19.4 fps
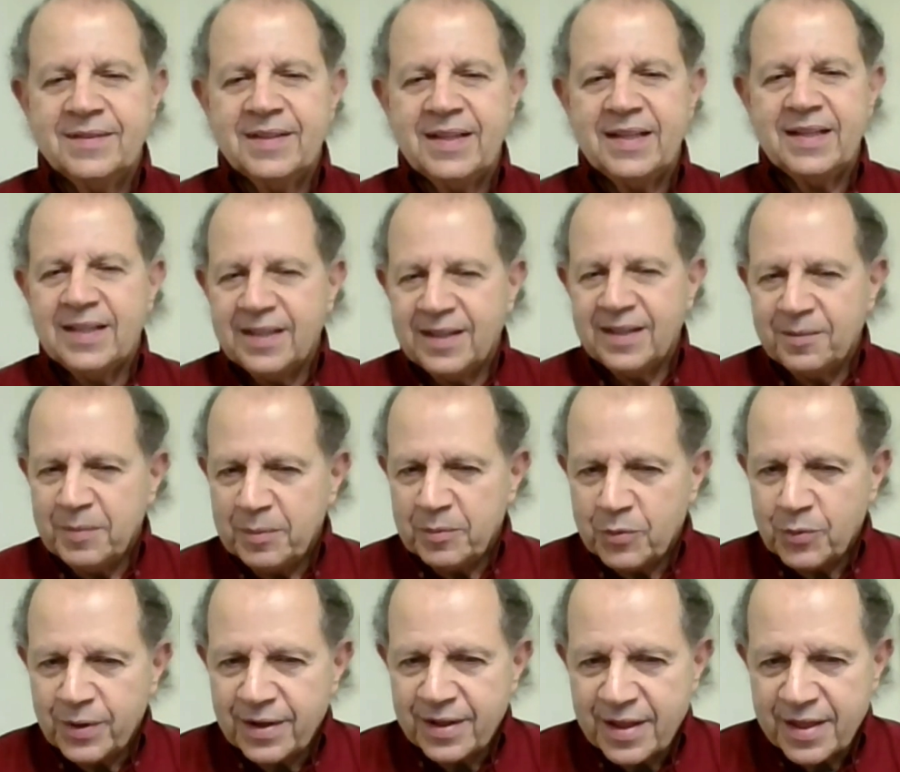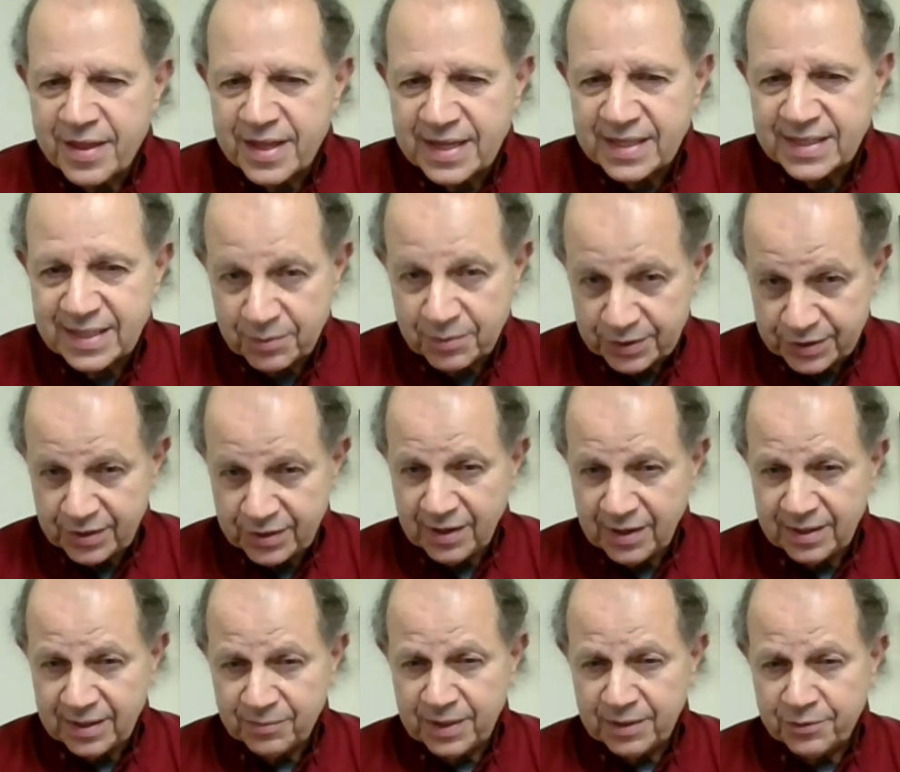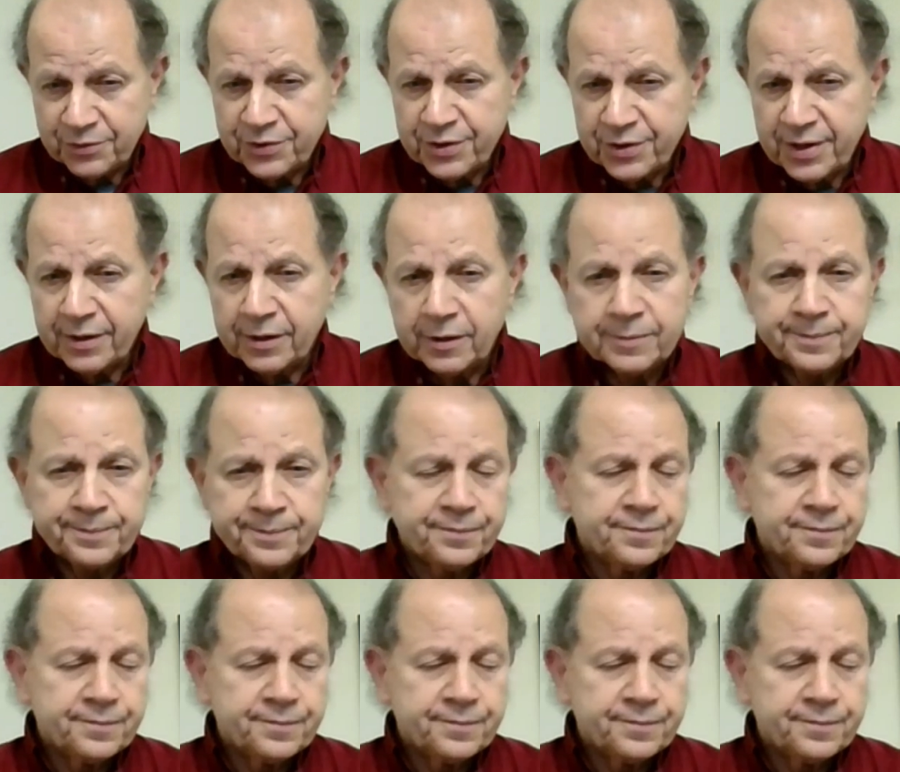I remember one of the things I was taught when I was younger